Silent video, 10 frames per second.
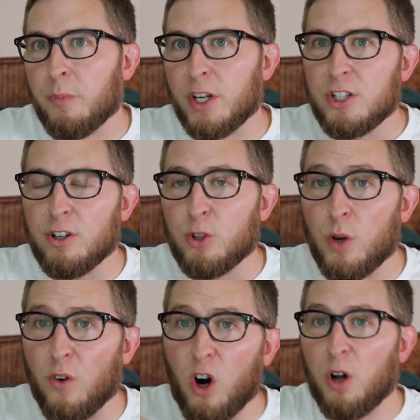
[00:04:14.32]
But in general, you
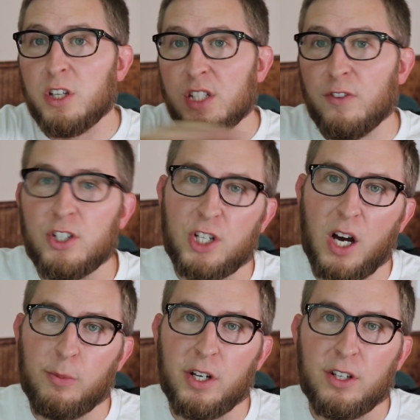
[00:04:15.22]
have all these different
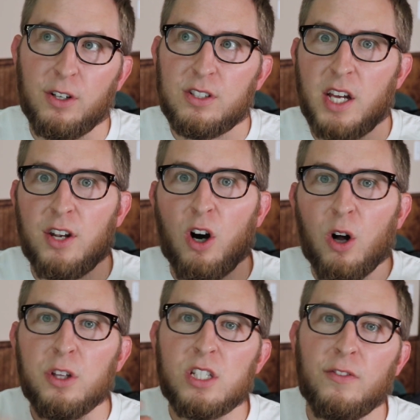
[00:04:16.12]
job breakers, and
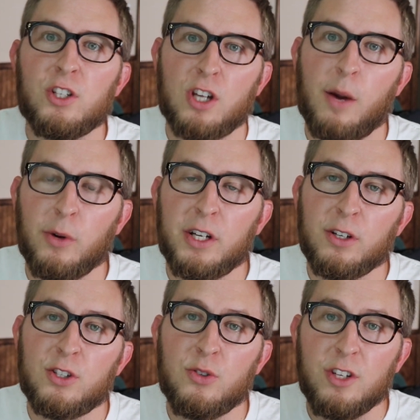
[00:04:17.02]
all these different job
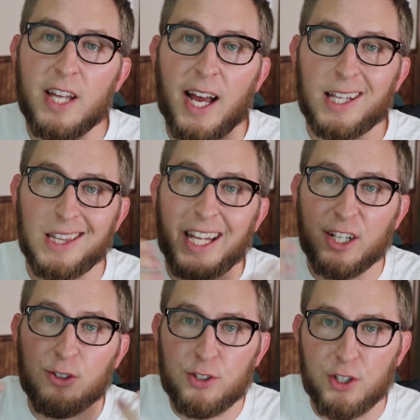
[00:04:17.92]
breakers you need to add
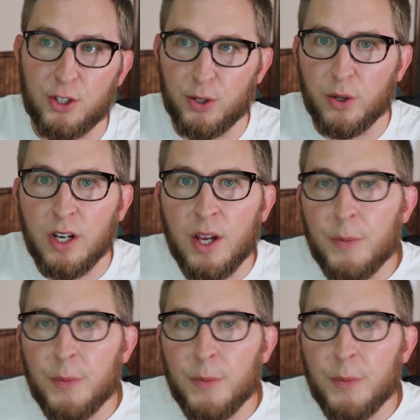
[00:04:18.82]
layers to.